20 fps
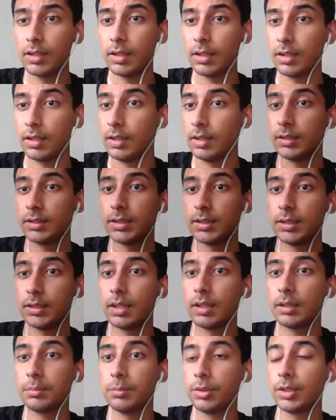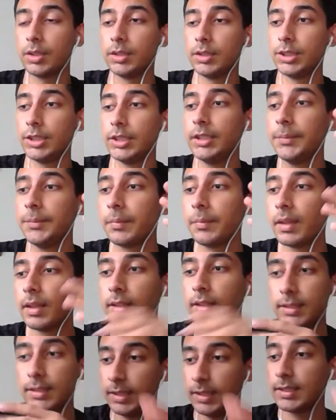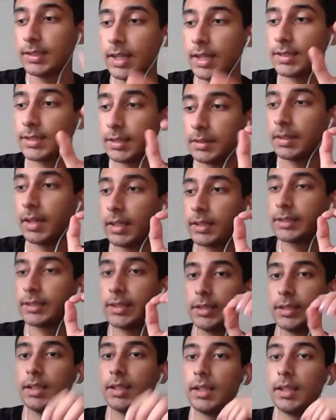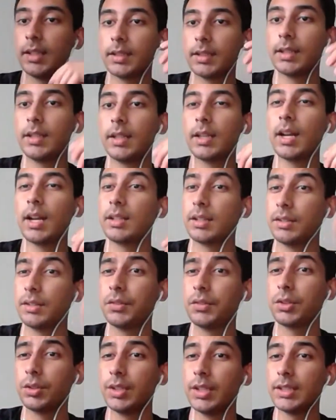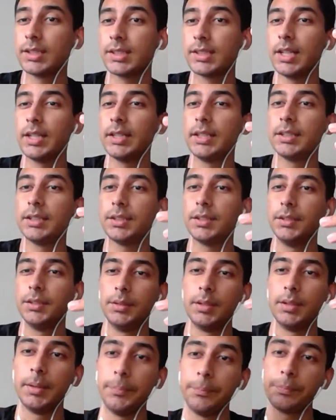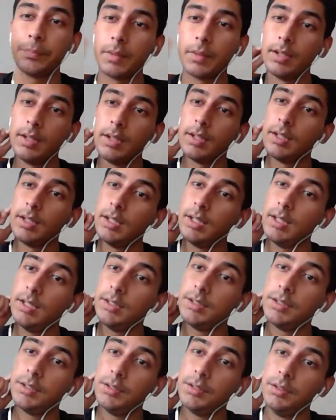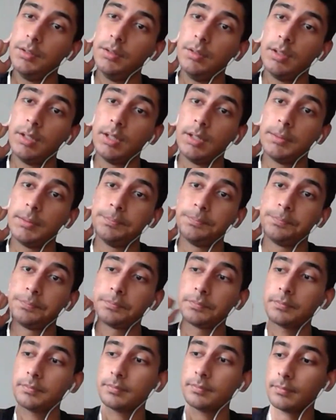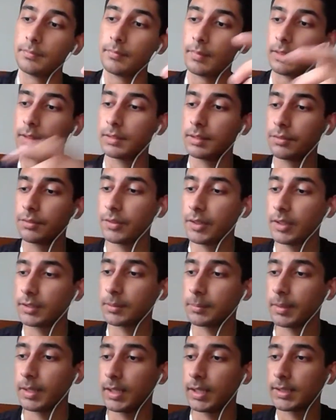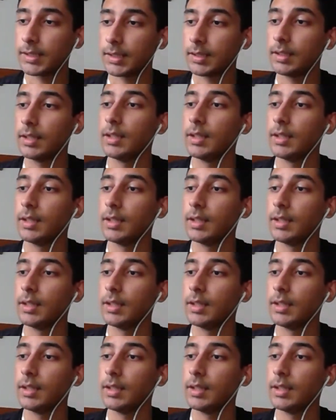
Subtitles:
Siddharth Mukherjee. These guys are excellent, and they kind of give a good insight into the field of medicine.